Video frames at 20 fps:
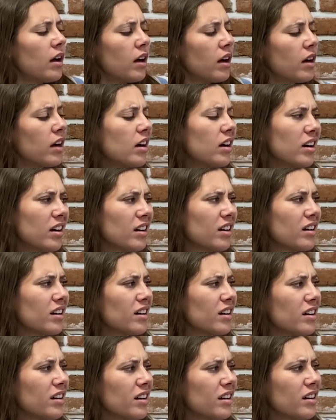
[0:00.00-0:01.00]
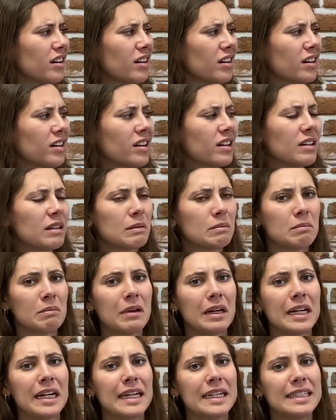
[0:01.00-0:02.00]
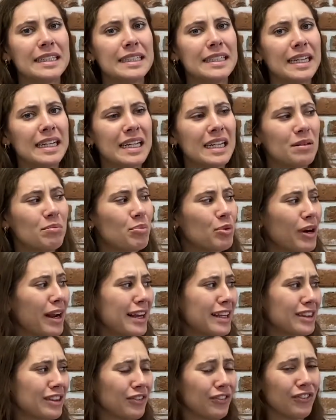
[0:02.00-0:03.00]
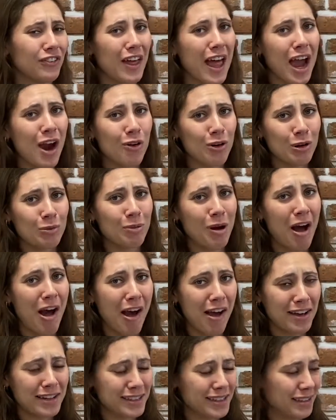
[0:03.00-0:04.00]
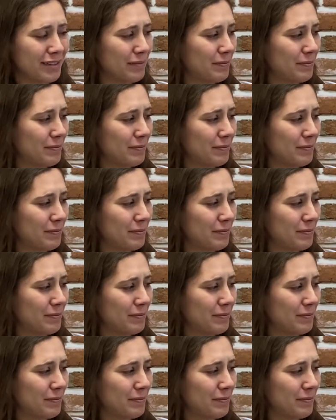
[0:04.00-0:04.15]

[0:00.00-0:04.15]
but I did break the flower pot.